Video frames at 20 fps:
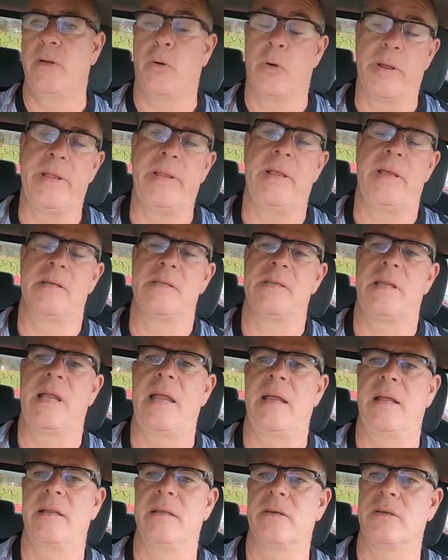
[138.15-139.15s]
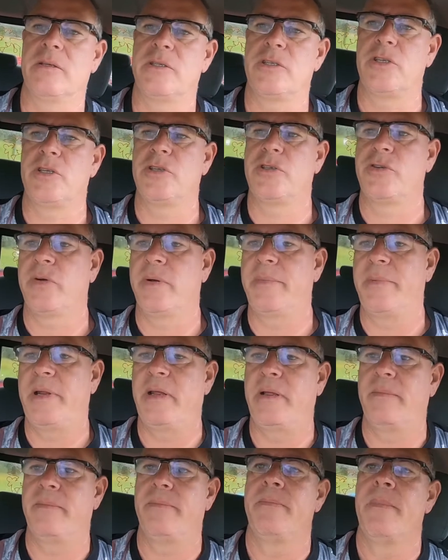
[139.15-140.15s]
or in the estate until it's distributed
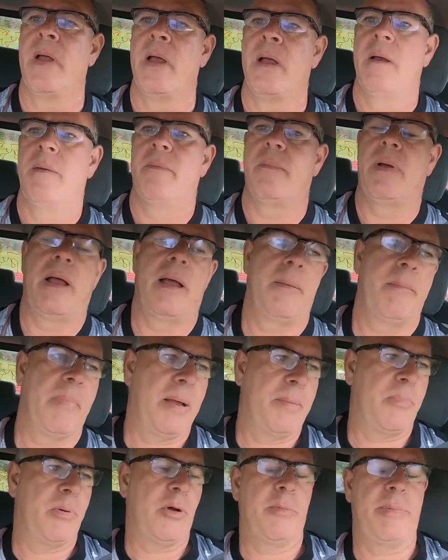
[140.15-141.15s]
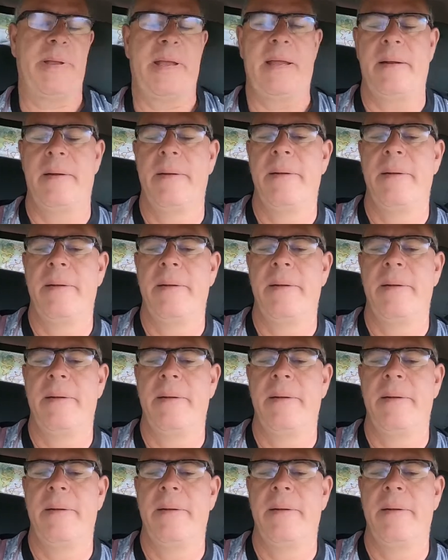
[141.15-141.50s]
by, by probate.